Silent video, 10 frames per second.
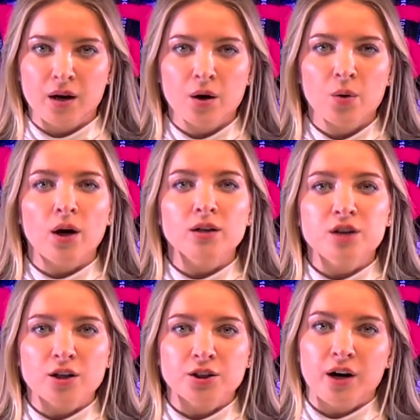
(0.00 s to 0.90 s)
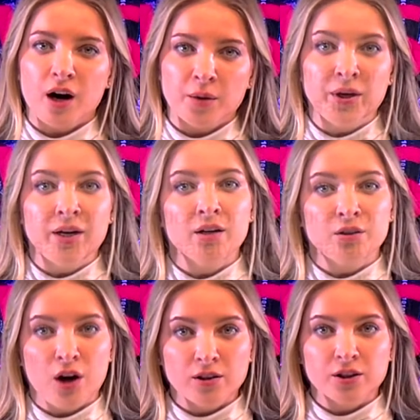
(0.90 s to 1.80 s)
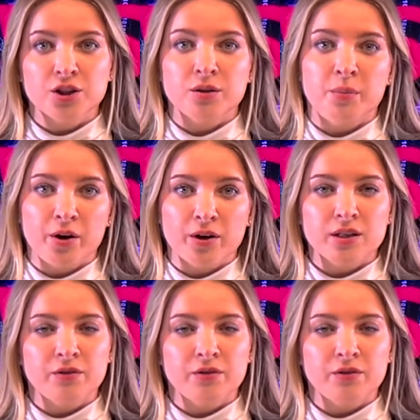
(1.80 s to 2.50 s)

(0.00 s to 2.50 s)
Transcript: While Dr. Ahmed acknowledged the merits of